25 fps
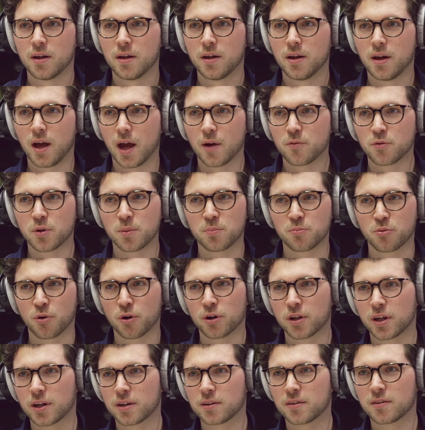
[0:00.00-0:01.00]
Every
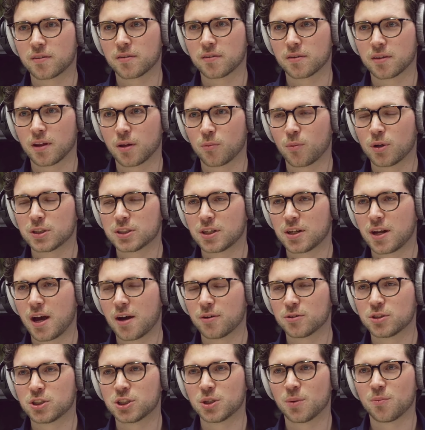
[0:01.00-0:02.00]
product that was
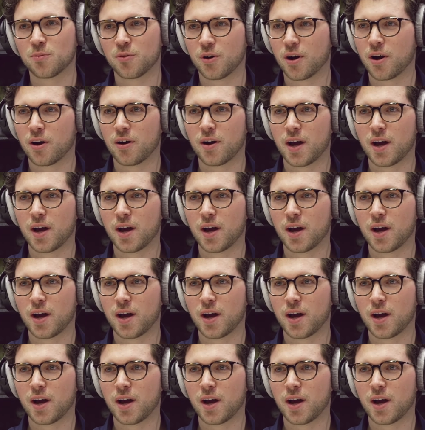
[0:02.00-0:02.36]
announced somewhere